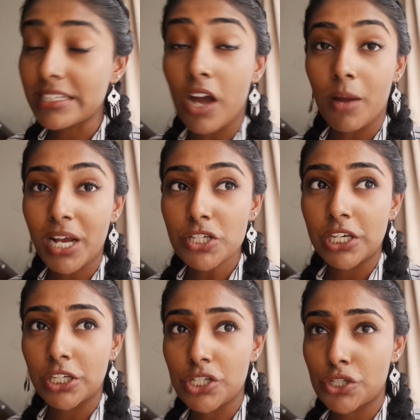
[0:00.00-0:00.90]
And yeah, I'm
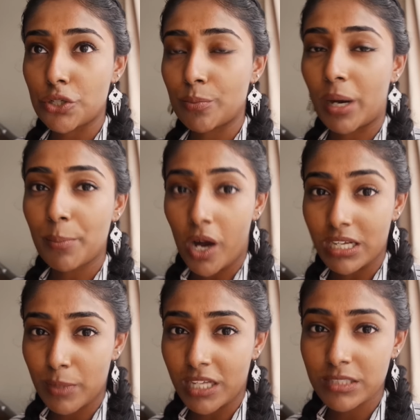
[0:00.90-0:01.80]
actually gonna do my
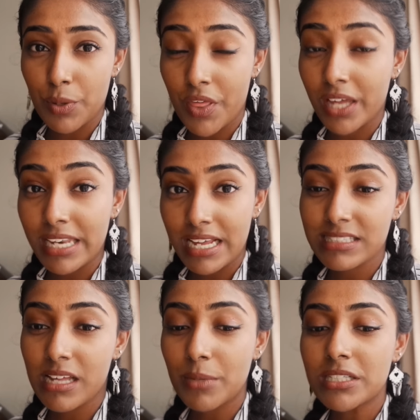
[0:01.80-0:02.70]
Pass Plus with her
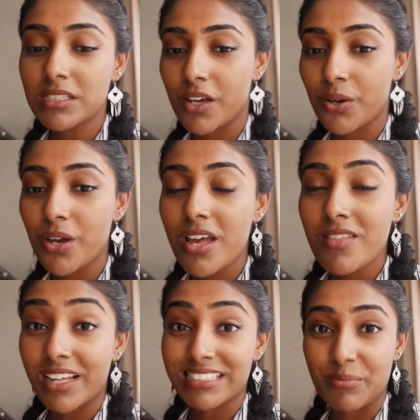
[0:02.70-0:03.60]
next summer, so
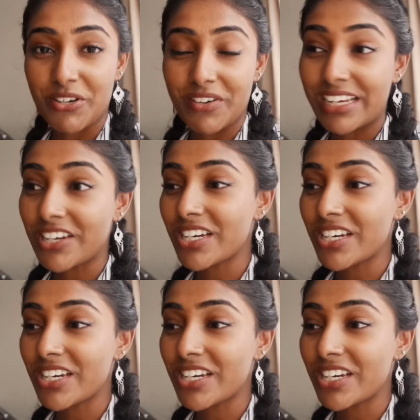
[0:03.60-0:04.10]
that's gonna be really